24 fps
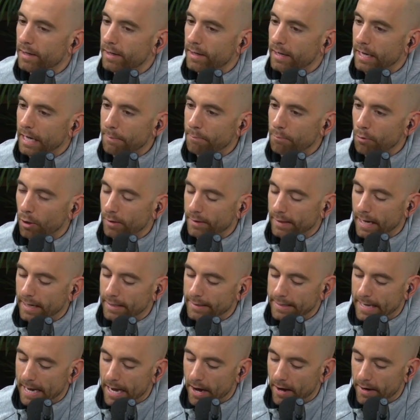He broke
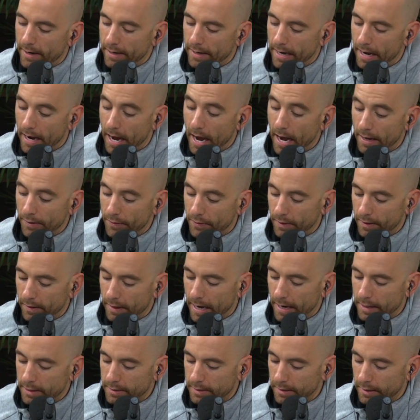that down, and I think
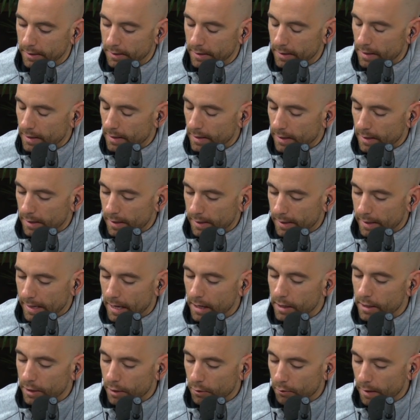actually
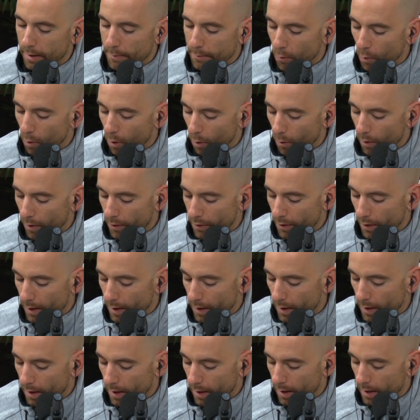couldn't agree more with
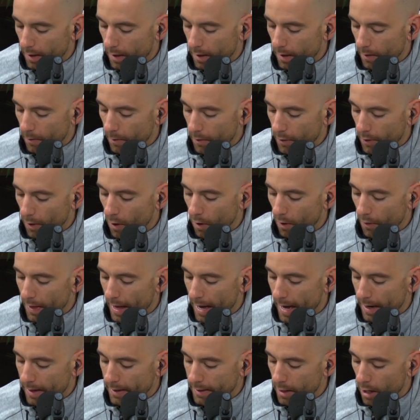all
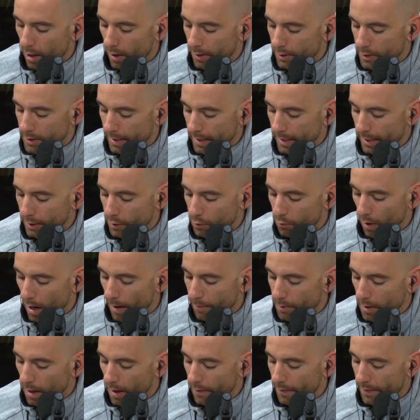that knowledge that he
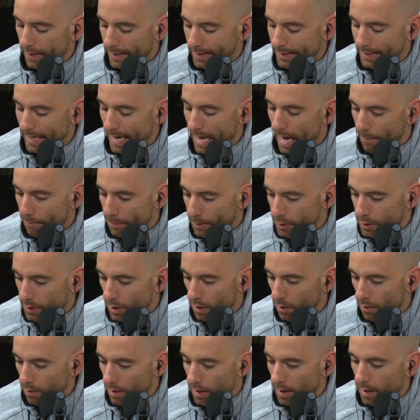dropped on this
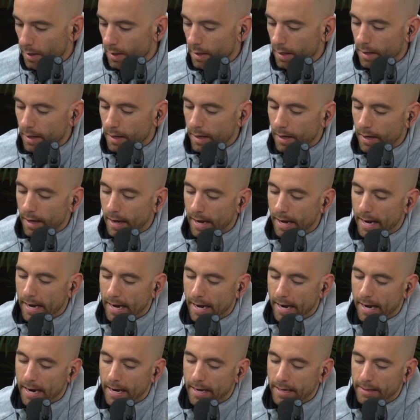episode.
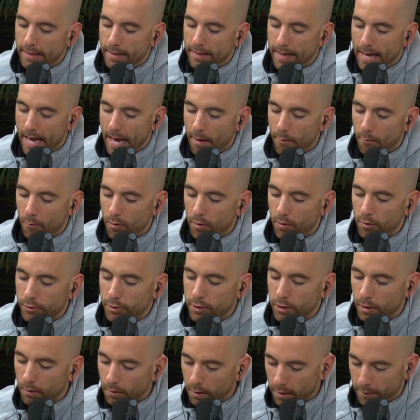And that will
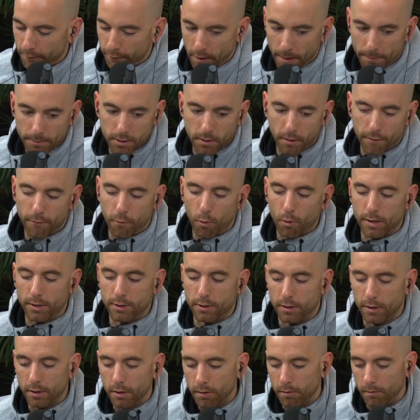do it for episode
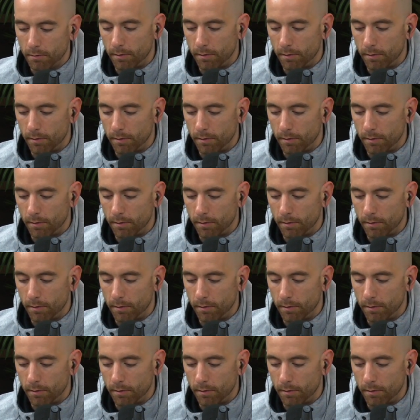42.